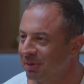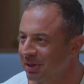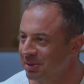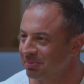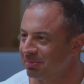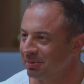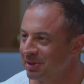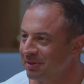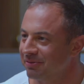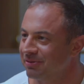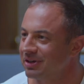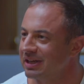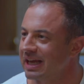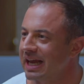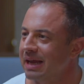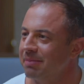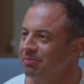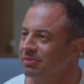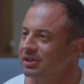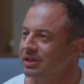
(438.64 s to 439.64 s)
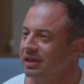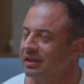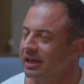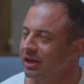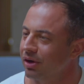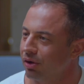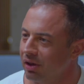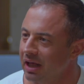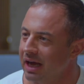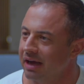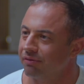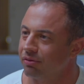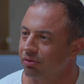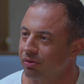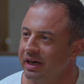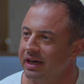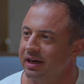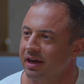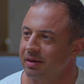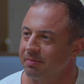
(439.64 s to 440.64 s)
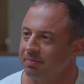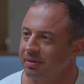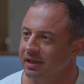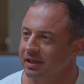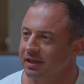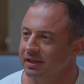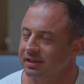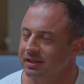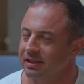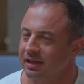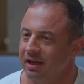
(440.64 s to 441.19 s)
multiple different games. Now they all have great IPs.